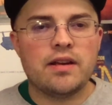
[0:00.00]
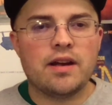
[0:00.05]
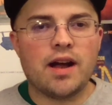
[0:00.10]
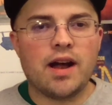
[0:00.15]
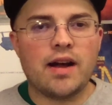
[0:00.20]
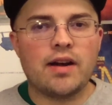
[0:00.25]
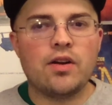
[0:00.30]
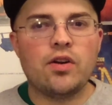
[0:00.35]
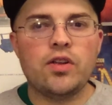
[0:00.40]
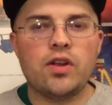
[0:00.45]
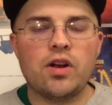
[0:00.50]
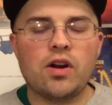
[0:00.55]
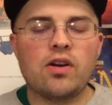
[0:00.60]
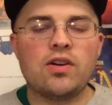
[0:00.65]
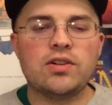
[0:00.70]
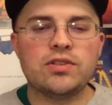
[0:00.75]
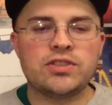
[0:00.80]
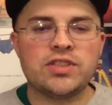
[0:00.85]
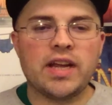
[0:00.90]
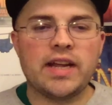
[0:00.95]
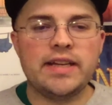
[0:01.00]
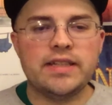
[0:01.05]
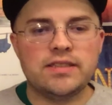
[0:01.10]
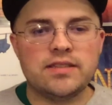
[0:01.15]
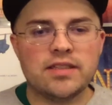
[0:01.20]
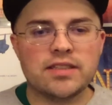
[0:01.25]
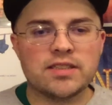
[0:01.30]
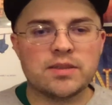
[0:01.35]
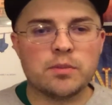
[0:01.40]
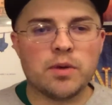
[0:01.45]
I know Yarrow Cheney's
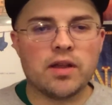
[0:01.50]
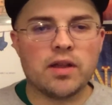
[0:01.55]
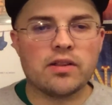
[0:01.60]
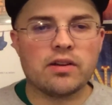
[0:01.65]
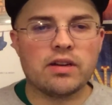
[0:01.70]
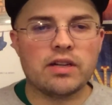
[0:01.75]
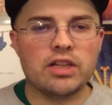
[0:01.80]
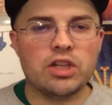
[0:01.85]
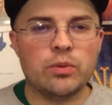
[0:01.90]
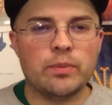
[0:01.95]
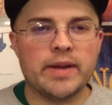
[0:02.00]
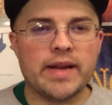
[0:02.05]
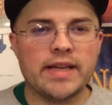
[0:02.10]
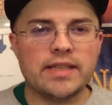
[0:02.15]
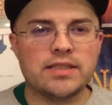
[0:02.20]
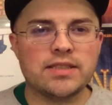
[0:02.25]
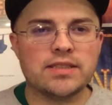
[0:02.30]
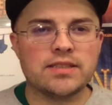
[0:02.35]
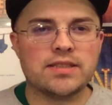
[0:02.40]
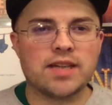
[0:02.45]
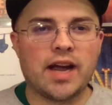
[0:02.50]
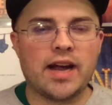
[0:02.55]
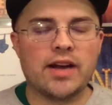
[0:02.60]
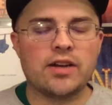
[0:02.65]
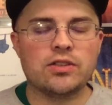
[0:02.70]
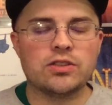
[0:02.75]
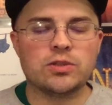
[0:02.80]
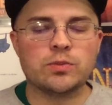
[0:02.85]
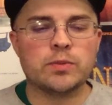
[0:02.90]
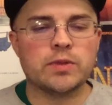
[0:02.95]
done some other Illumination
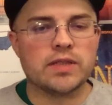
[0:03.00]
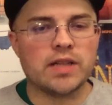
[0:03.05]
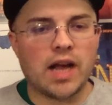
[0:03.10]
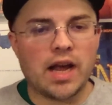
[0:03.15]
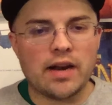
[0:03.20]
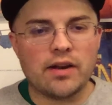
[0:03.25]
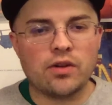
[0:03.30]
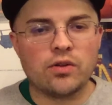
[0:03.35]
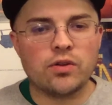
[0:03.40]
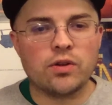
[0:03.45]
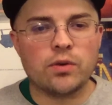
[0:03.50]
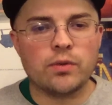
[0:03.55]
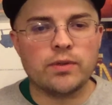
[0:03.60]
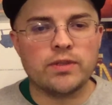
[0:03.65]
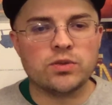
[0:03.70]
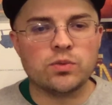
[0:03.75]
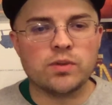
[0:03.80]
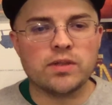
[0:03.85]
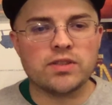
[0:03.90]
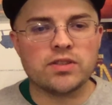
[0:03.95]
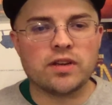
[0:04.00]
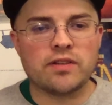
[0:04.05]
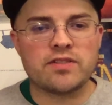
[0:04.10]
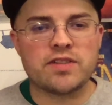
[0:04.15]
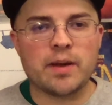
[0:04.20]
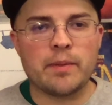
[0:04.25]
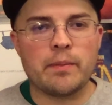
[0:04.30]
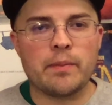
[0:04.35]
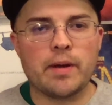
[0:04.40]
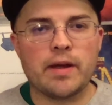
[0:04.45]
titles, but I don't know which ones off
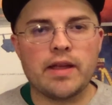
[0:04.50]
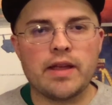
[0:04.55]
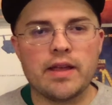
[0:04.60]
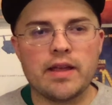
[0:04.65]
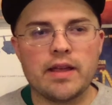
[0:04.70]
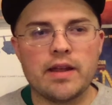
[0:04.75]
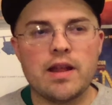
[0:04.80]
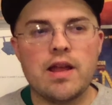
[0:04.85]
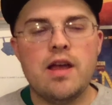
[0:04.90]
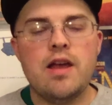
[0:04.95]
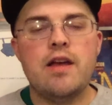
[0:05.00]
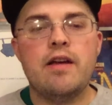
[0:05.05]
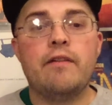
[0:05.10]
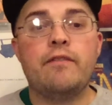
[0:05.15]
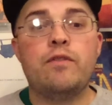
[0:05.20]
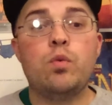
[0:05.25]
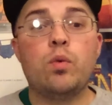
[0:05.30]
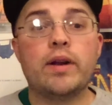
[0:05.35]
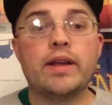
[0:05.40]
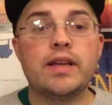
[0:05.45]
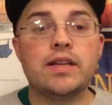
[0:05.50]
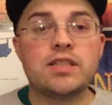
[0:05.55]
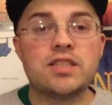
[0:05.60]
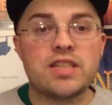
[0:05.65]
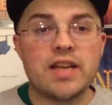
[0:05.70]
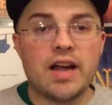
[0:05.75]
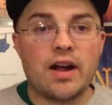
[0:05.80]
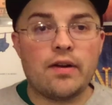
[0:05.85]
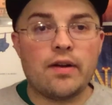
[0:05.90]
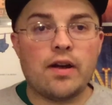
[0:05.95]
top of my head. If you want to get a
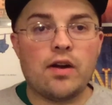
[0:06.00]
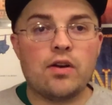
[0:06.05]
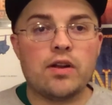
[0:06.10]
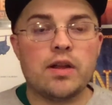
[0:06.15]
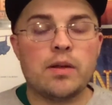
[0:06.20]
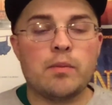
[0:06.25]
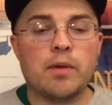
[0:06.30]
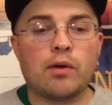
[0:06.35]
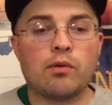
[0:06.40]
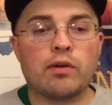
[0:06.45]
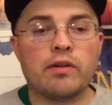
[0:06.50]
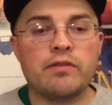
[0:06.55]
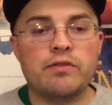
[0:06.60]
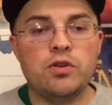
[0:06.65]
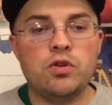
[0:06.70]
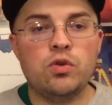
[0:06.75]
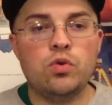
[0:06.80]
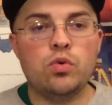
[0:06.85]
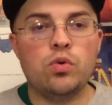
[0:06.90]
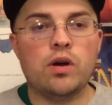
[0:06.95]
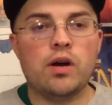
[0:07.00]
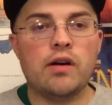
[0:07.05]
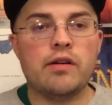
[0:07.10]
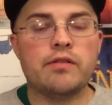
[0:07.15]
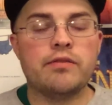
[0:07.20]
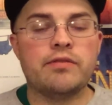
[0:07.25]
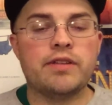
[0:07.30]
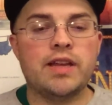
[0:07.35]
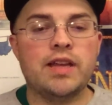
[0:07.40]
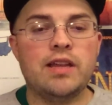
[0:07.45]
shout out in my review
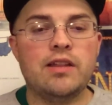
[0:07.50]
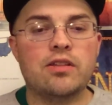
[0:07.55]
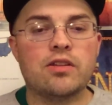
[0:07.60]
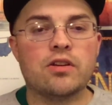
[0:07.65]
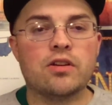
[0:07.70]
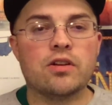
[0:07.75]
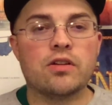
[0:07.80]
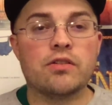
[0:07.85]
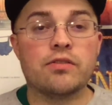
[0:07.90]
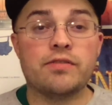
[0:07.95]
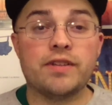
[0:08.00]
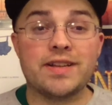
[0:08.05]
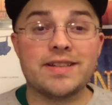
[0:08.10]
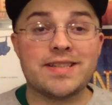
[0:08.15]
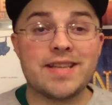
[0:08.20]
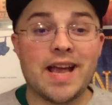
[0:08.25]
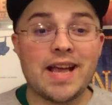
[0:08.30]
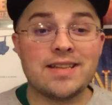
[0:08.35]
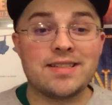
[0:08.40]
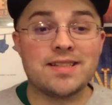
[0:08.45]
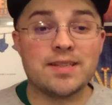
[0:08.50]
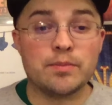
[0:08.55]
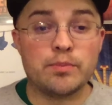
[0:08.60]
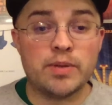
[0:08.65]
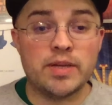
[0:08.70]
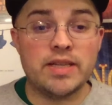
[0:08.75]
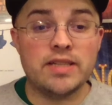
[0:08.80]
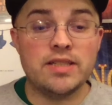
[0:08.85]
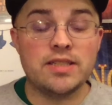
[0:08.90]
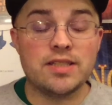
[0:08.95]
of either Fantastic
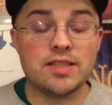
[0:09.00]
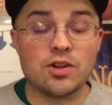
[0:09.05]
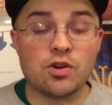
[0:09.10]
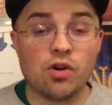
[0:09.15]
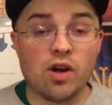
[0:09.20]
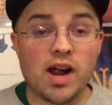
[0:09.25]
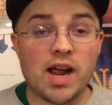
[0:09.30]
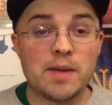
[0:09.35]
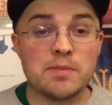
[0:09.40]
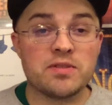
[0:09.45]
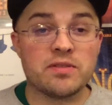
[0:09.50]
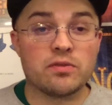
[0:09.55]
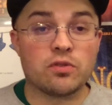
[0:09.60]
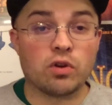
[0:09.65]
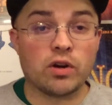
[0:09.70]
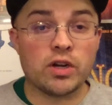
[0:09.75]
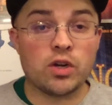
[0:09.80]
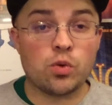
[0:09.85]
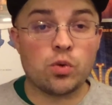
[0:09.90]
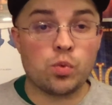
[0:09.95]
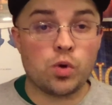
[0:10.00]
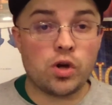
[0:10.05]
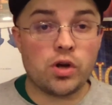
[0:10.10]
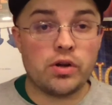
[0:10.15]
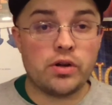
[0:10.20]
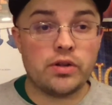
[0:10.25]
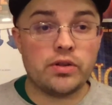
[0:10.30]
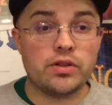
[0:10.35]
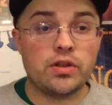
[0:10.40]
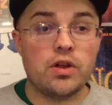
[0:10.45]
Beasts, The Crimes of
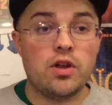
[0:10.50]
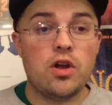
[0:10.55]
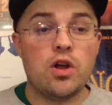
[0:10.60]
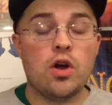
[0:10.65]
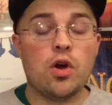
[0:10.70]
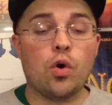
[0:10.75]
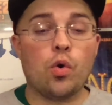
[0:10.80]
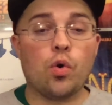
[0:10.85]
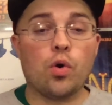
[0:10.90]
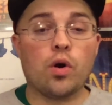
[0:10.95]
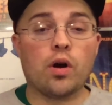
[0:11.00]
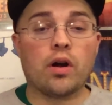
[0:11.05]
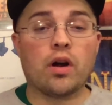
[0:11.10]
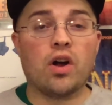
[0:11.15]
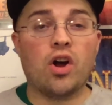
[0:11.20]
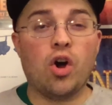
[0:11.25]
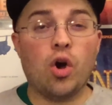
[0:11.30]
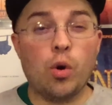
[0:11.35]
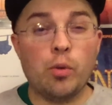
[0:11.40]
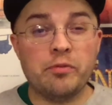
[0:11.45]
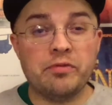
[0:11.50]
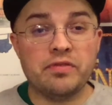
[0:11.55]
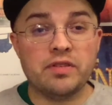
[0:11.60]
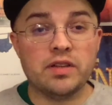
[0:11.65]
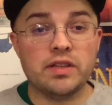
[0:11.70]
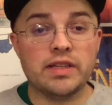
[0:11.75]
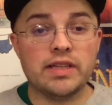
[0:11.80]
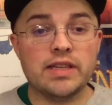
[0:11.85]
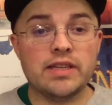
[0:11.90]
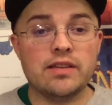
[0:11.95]
Grindelwald, or
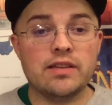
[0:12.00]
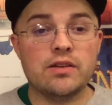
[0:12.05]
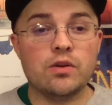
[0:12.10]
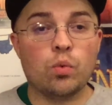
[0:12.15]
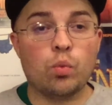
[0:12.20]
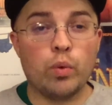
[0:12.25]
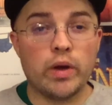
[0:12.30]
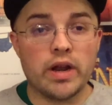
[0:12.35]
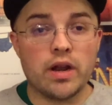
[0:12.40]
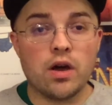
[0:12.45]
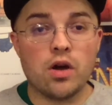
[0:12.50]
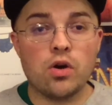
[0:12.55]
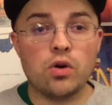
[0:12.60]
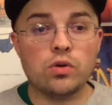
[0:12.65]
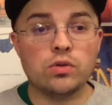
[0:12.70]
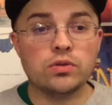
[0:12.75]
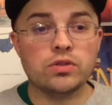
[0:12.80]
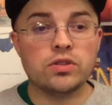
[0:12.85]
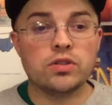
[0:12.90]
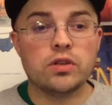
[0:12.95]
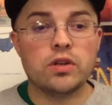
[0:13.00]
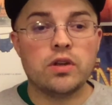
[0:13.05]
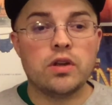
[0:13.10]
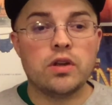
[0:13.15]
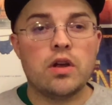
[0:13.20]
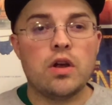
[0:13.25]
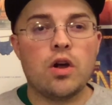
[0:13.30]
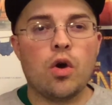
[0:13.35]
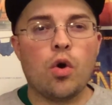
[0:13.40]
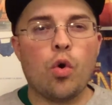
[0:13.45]
hopefully Widows
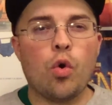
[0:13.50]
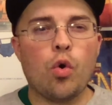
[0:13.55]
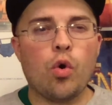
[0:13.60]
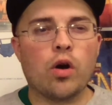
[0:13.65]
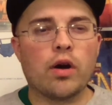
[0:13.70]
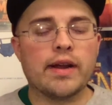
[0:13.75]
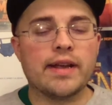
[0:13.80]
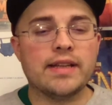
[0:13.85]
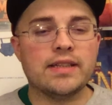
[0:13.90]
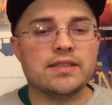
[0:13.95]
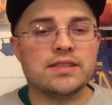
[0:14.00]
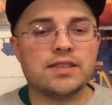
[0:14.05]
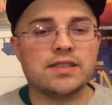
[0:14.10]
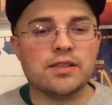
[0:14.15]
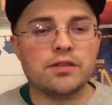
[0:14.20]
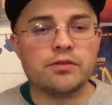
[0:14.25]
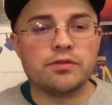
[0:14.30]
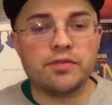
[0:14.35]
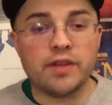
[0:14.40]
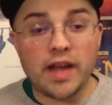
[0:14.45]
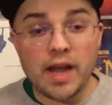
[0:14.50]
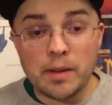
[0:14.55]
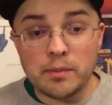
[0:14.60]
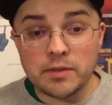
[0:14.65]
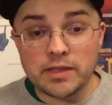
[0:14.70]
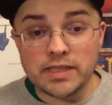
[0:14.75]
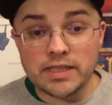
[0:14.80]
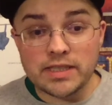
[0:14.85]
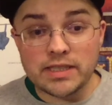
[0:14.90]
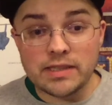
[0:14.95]
or Instant
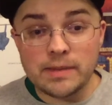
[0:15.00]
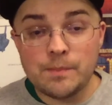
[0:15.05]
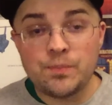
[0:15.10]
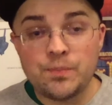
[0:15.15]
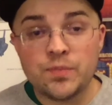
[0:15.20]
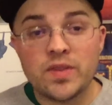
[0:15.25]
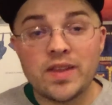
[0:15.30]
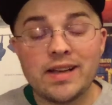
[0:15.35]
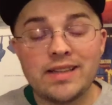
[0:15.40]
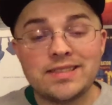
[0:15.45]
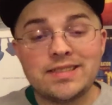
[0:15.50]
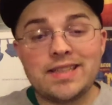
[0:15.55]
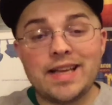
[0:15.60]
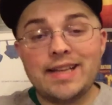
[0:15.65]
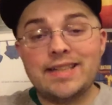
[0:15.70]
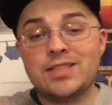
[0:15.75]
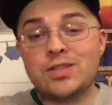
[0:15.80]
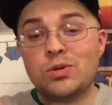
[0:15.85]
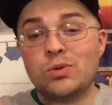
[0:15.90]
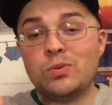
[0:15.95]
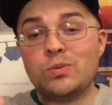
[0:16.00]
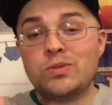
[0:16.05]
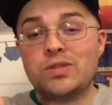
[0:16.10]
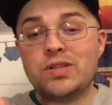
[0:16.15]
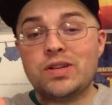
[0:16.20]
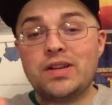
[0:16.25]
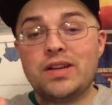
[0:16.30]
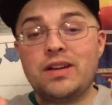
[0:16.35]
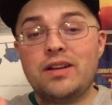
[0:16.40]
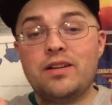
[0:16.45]
Family, stay tuned to
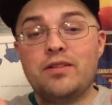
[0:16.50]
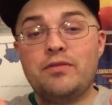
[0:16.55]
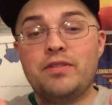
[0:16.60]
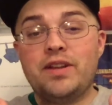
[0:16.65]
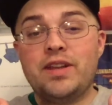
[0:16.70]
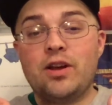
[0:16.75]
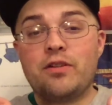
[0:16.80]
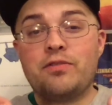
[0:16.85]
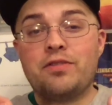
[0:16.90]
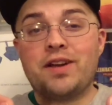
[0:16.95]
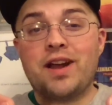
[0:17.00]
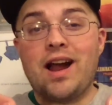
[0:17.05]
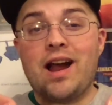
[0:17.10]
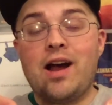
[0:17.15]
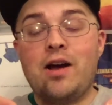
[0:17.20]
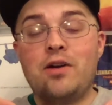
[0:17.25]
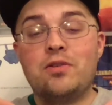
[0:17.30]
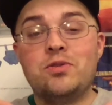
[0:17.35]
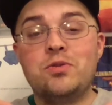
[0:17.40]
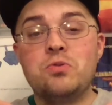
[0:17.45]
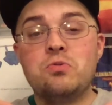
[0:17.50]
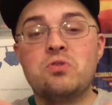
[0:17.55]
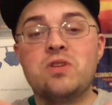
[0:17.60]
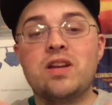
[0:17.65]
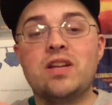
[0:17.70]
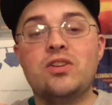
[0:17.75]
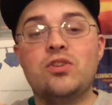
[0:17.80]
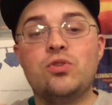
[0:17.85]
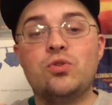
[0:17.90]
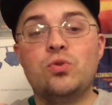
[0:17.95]
the end of the video to figure out how you
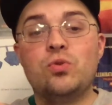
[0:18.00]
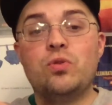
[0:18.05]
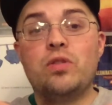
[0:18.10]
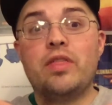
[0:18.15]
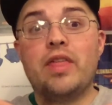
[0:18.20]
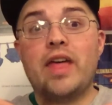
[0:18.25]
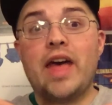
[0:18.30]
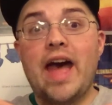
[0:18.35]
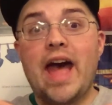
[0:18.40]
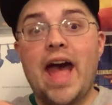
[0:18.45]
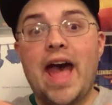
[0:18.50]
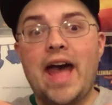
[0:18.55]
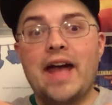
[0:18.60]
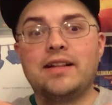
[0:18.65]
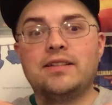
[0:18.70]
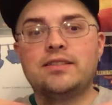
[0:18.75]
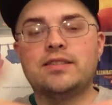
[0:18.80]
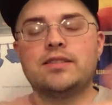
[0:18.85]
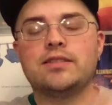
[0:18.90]
can do that.